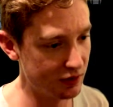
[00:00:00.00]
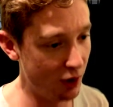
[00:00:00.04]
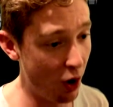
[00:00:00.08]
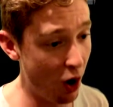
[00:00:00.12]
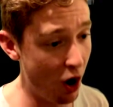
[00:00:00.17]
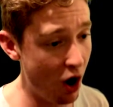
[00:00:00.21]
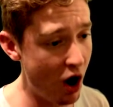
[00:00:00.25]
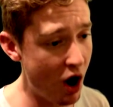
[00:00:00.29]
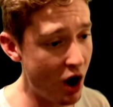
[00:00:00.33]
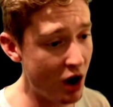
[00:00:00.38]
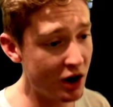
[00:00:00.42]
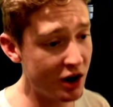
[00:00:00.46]

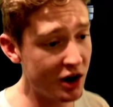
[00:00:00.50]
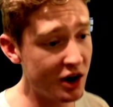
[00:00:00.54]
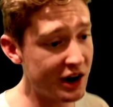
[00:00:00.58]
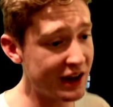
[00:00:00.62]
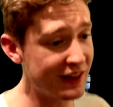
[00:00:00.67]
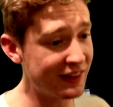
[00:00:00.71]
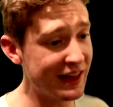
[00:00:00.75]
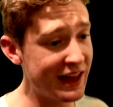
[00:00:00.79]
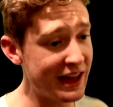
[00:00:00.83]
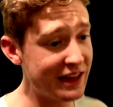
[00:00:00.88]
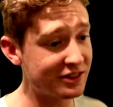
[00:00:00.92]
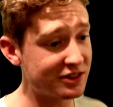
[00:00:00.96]
Oh, look
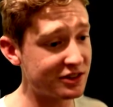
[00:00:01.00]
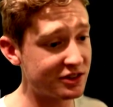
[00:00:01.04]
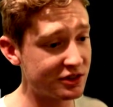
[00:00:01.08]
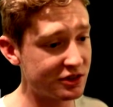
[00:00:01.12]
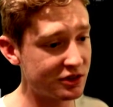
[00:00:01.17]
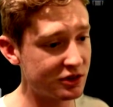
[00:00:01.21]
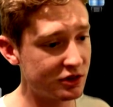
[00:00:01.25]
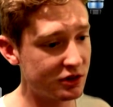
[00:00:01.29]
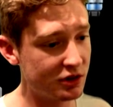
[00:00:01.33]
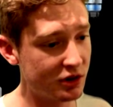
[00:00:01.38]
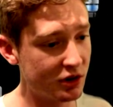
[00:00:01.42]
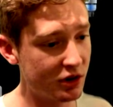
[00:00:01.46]
at
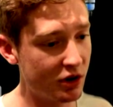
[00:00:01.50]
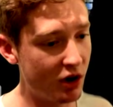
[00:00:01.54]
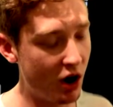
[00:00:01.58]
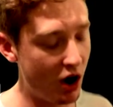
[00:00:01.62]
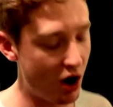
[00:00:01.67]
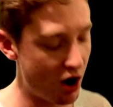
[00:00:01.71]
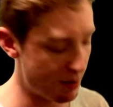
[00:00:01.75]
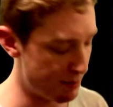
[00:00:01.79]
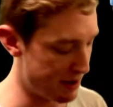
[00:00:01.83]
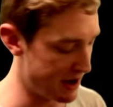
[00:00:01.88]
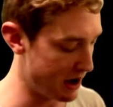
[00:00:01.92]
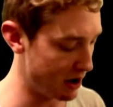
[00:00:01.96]
this.
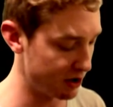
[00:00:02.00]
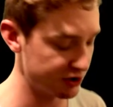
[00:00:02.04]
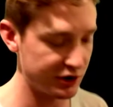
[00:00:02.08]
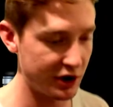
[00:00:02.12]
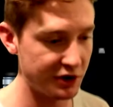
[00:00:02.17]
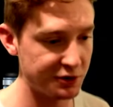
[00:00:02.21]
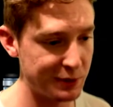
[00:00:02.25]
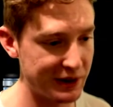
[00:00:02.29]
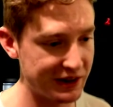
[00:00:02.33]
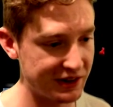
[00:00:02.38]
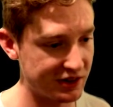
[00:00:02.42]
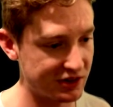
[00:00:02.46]
Oh, mate, I was, I
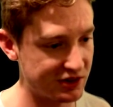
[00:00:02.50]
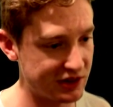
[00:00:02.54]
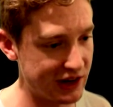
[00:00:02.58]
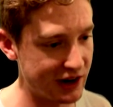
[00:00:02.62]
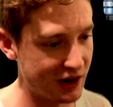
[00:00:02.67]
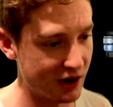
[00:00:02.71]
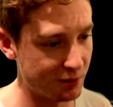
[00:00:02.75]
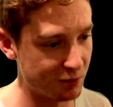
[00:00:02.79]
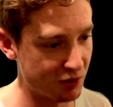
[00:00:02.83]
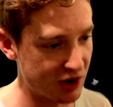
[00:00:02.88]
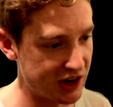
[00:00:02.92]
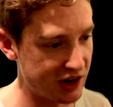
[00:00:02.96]
was about to say that
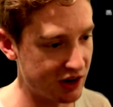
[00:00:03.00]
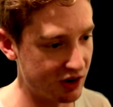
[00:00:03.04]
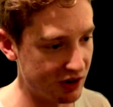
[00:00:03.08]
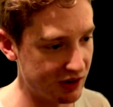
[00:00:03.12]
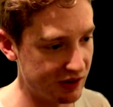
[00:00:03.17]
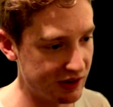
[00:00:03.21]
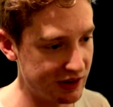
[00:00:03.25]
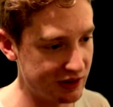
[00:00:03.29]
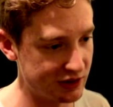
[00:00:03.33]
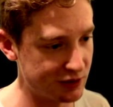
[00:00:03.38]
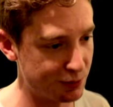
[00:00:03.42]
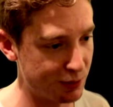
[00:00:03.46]
I'm really good at
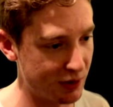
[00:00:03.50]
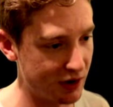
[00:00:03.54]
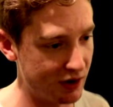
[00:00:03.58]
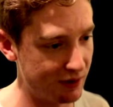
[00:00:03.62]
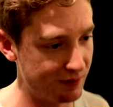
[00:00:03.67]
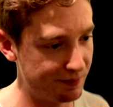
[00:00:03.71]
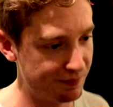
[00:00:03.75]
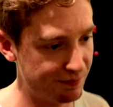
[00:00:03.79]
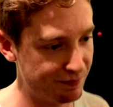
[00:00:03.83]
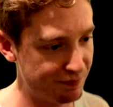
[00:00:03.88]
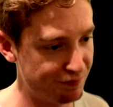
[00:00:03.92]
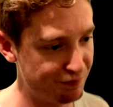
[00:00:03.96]
this, but...
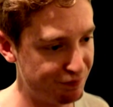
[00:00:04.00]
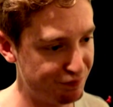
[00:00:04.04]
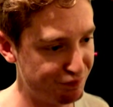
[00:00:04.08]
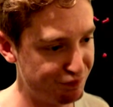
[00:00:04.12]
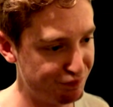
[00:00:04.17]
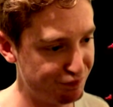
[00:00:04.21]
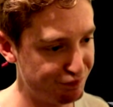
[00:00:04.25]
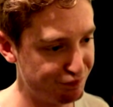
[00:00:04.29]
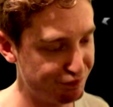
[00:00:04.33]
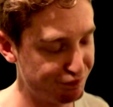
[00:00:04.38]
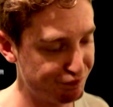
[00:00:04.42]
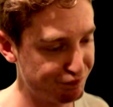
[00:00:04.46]

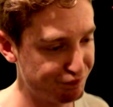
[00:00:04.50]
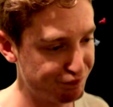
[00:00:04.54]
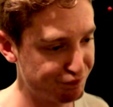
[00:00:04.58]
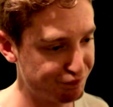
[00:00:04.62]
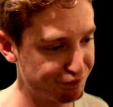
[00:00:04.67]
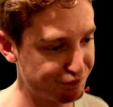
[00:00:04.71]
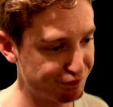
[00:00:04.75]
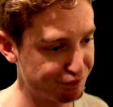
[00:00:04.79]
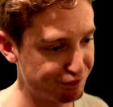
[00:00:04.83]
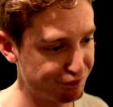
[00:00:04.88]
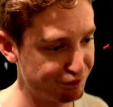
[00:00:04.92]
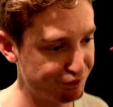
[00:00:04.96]

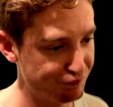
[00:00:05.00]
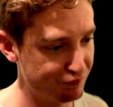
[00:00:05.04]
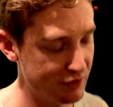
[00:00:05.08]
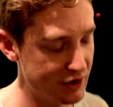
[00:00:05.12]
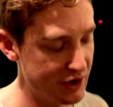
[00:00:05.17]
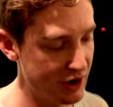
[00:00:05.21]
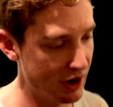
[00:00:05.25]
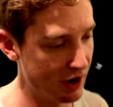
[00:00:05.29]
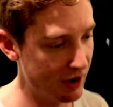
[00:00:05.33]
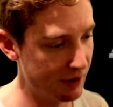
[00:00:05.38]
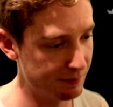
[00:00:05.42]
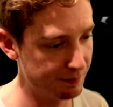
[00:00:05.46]

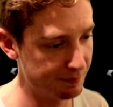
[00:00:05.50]
No.